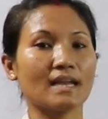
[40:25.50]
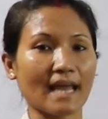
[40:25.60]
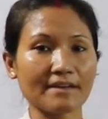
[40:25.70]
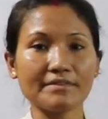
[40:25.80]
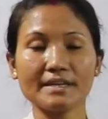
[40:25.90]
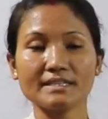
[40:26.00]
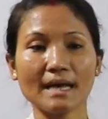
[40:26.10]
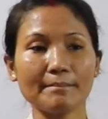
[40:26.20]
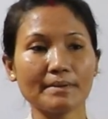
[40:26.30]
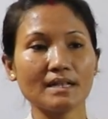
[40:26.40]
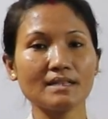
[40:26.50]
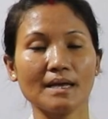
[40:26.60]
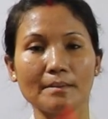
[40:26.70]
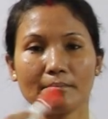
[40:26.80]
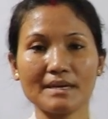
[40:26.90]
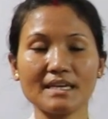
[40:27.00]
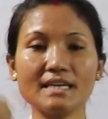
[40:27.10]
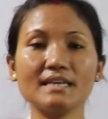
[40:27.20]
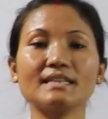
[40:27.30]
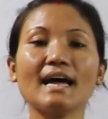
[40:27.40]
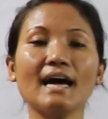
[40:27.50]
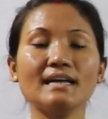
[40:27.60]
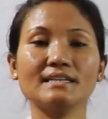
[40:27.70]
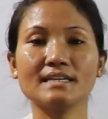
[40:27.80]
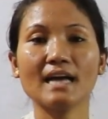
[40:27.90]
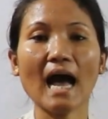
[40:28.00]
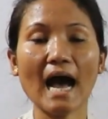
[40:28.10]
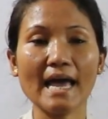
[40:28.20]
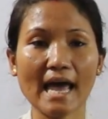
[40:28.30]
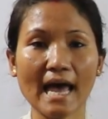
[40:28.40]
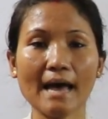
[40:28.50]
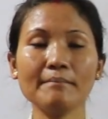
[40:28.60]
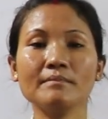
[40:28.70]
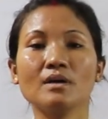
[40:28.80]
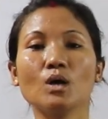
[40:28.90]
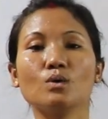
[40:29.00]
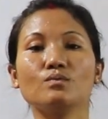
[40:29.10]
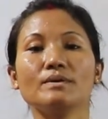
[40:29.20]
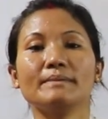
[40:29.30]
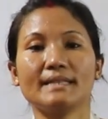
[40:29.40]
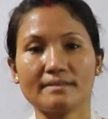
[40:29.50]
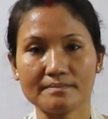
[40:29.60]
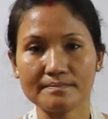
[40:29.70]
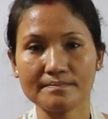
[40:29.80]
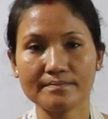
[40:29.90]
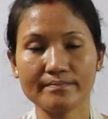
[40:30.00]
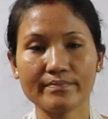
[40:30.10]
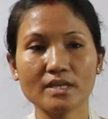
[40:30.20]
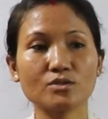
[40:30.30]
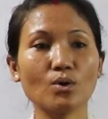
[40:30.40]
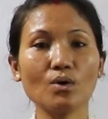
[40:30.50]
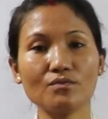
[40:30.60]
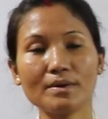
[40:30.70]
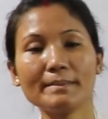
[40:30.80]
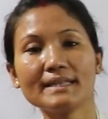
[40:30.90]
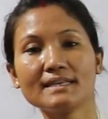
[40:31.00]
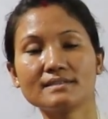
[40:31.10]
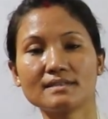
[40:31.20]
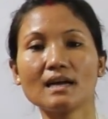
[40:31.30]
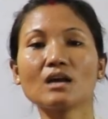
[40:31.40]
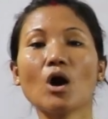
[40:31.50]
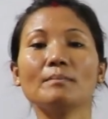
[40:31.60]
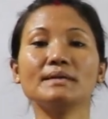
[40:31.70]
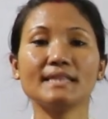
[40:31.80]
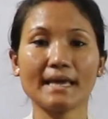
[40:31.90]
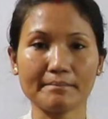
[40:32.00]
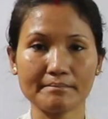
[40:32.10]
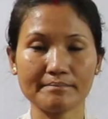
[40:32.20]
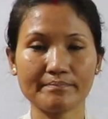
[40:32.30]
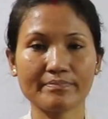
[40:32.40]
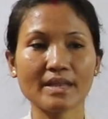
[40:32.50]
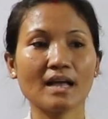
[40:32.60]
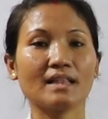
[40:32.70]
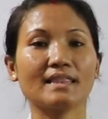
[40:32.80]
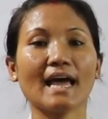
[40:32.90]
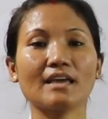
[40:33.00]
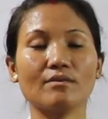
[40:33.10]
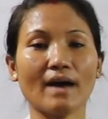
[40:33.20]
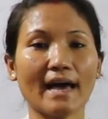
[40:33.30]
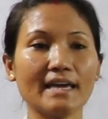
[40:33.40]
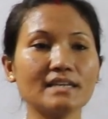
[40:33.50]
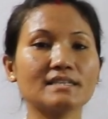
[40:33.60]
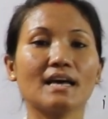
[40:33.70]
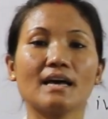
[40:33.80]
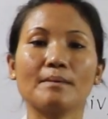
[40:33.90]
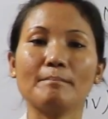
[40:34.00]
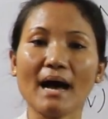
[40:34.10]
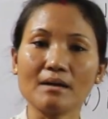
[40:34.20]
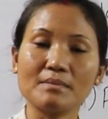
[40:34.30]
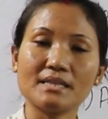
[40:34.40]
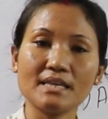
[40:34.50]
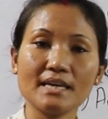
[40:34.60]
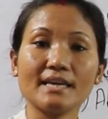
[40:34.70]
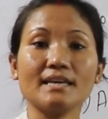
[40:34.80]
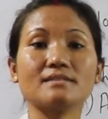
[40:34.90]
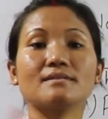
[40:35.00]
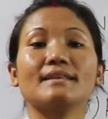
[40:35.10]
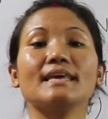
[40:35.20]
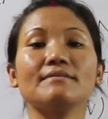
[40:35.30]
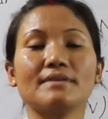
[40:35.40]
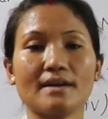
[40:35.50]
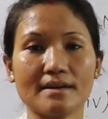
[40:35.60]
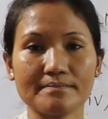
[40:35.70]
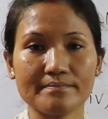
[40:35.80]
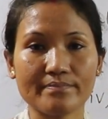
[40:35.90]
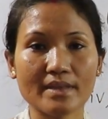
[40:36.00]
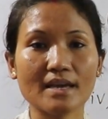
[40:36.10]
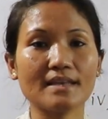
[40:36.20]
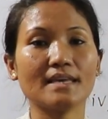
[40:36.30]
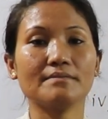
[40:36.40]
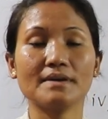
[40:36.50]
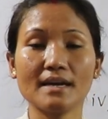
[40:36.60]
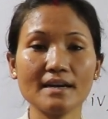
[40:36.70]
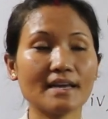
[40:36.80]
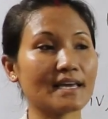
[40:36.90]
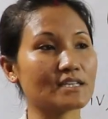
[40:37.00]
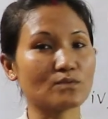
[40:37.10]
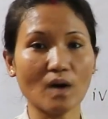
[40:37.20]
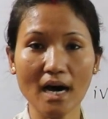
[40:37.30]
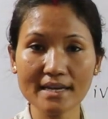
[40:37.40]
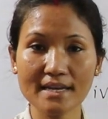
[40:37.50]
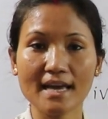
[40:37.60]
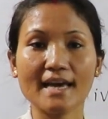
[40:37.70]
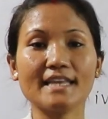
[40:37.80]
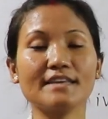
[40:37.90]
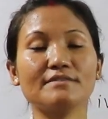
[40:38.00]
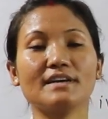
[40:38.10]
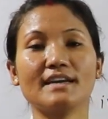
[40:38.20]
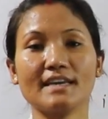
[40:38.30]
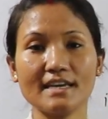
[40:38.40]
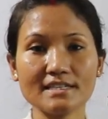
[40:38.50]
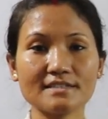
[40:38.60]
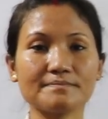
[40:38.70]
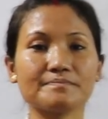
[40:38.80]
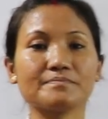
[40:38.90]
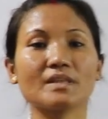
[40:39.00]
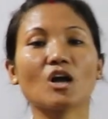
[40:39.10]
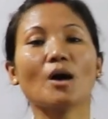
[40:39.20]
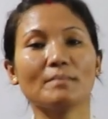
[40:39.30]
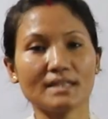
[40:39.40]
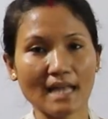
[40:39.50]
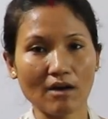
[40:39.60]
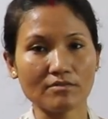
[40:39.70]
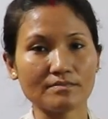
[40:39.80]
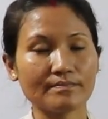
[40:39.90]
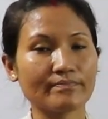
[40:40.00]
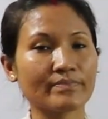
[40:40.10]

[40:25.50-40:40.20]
Like for example, Binita, I am women. So women is the common name. Likewise, Bagmati is river. River is what? River is common noun.